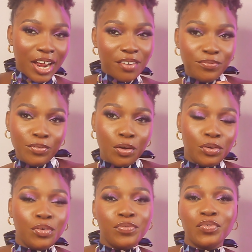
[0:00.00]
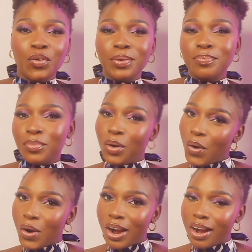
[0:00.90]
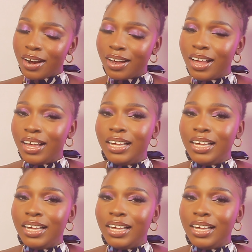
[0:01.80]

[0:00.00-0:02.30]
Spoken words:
and follow for more.